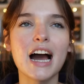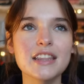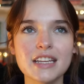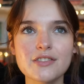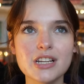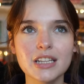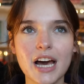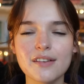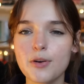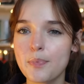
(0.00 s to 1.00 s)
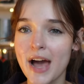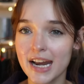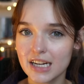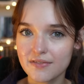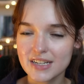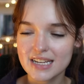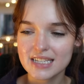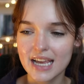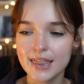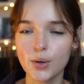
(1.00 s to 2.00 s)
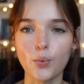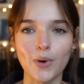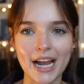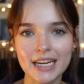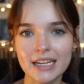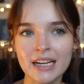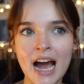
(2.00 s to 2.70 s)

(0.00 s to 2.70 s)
I think there's a lot of repetitiveness in the writing.